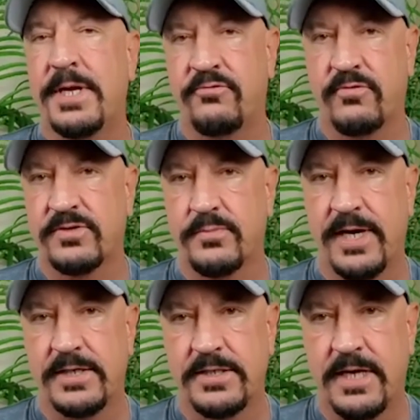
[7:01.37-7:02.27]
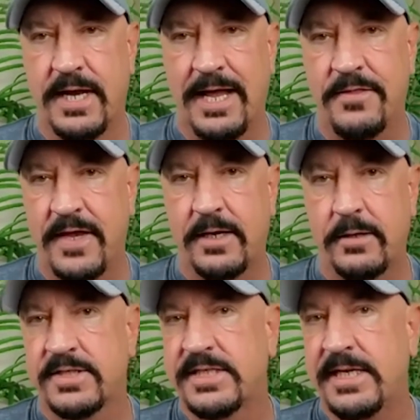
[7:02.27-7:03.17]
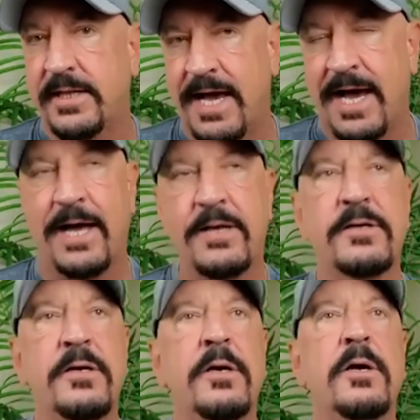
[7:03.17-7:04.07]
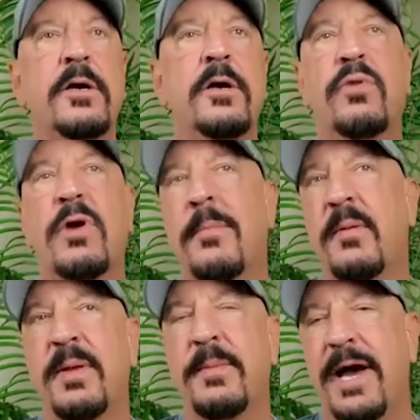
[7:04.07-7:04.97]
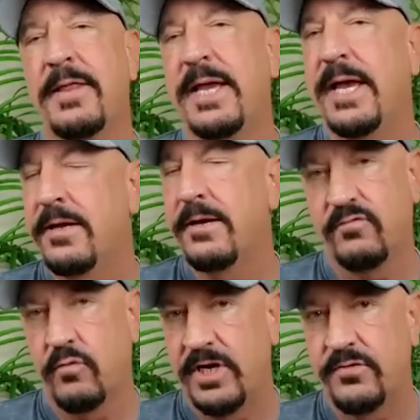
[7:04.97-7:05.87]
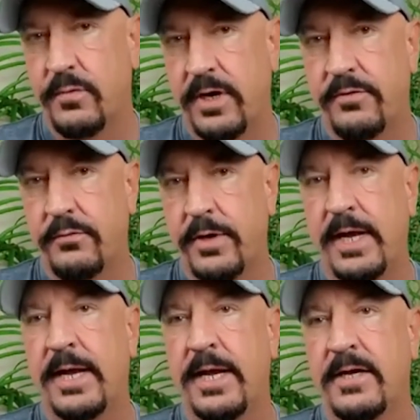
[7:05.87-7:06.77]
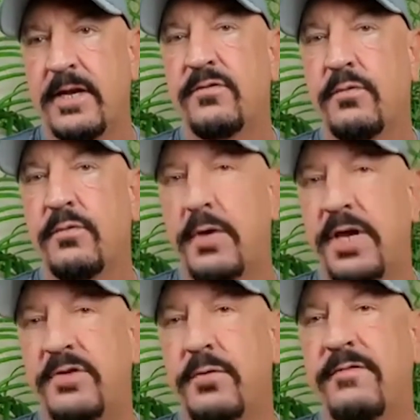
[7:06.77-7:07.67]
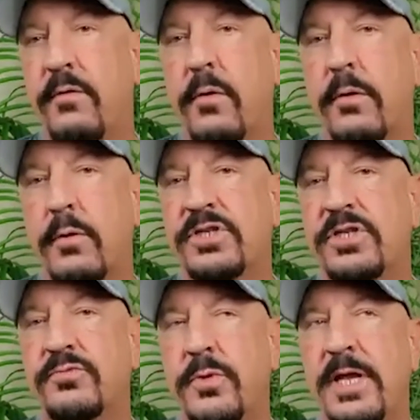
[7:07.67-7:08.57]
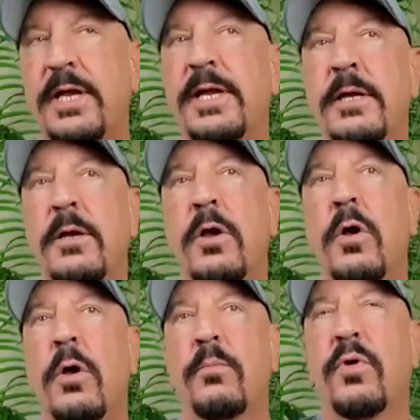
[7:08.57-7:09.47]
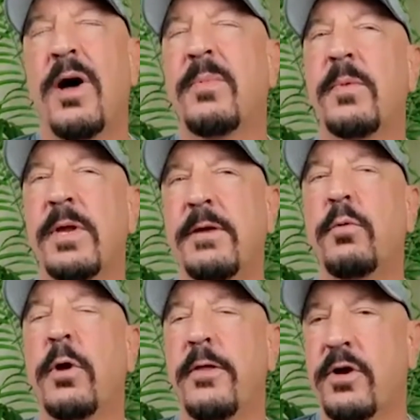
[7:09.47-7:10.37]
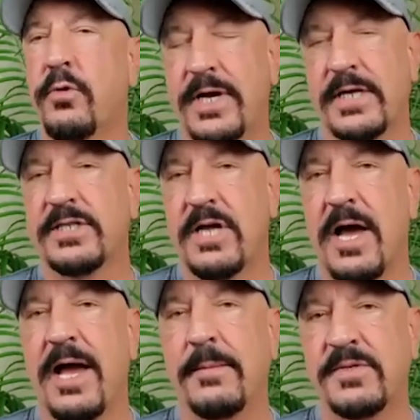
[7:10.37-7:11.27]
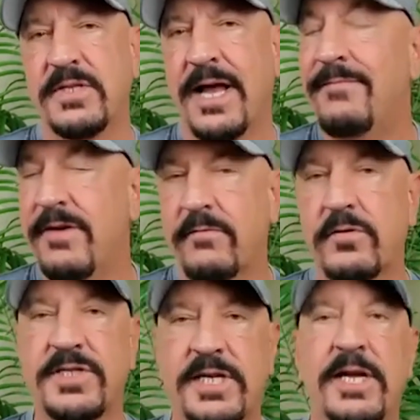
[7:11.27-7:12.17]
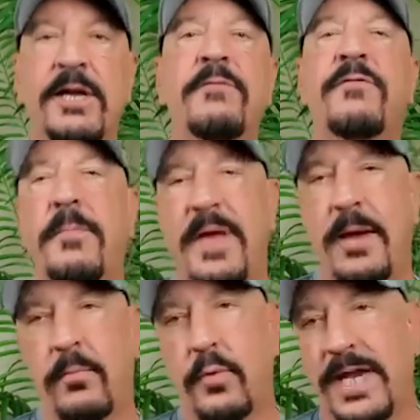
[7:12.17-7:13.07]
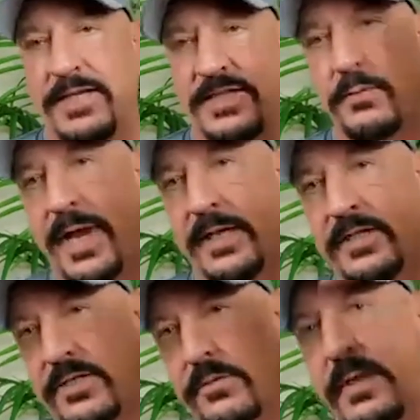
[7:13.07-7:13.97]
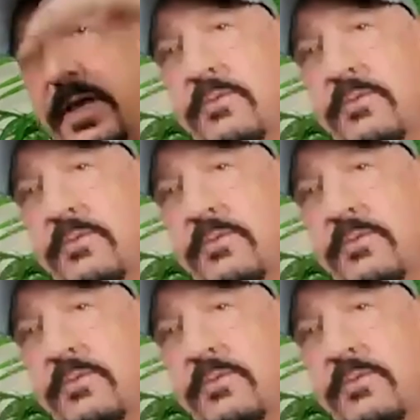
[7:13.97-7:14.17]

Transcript: interest rates. And I think you'll see that probably by the end of twenty twenty-three and into twenty twenty-four, which is really probably one of the quickest times that I've ever seen from them raising rates to they